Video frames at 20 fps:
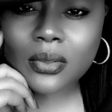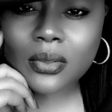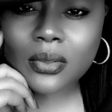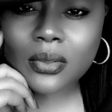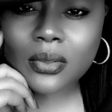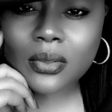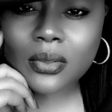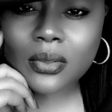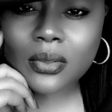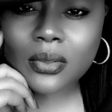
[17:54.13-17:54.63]

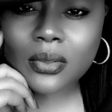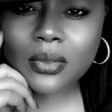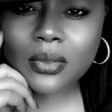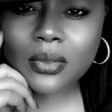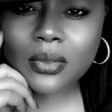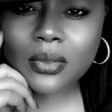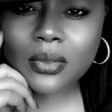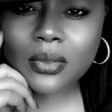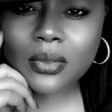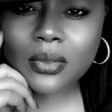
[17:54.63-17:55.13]

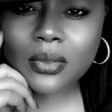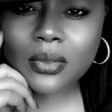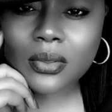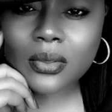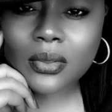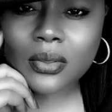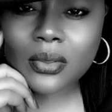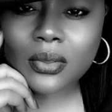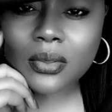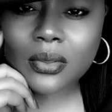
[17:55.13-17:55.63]

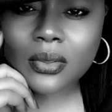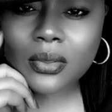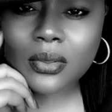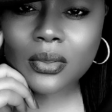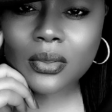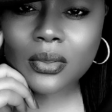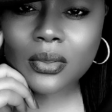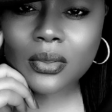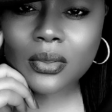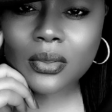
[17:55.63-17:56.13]

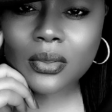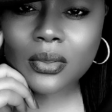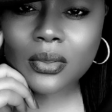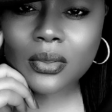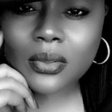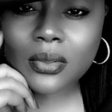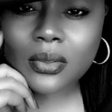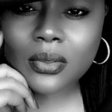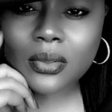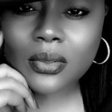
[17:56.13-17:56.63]

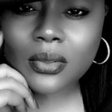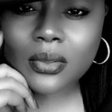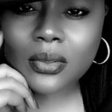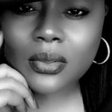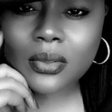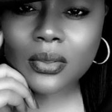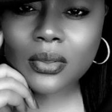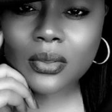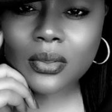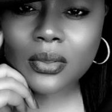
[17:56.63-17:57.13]

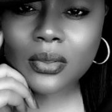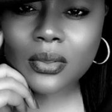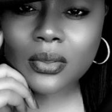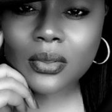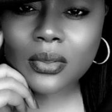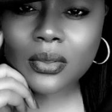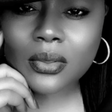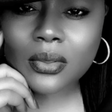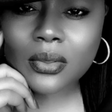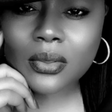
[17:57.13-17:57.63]

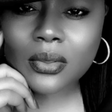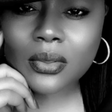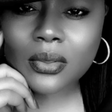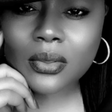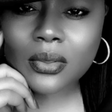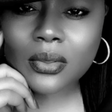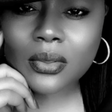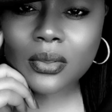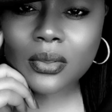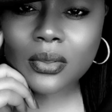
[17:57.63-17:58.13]

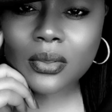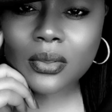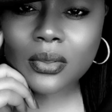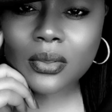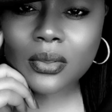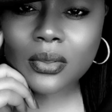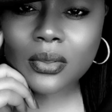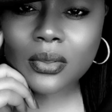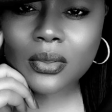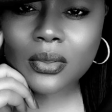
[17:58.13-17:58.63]

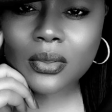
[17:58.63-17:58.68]
The face doesn't move, so there is nothing to read.